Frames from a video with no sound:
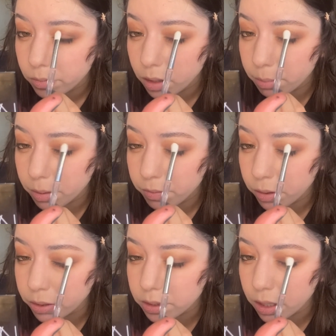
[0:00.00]
I'm going to
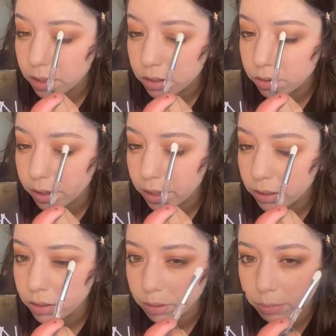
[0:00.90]
focus that straight
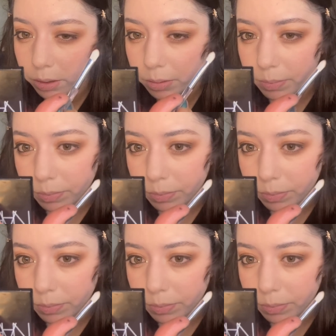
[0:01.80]
into the middle.